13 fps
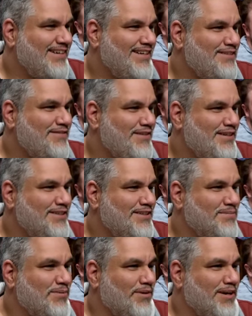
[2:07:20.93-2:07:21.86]
Guys, fix his
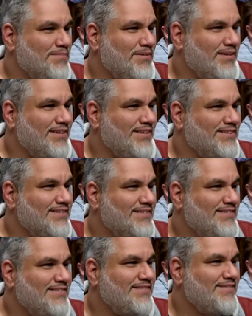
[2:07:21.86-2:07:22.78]
brain, please.
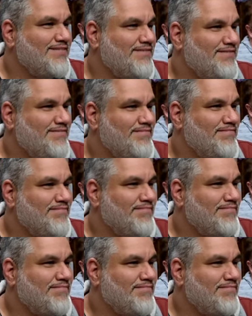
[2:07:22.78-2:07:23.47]
It's broken.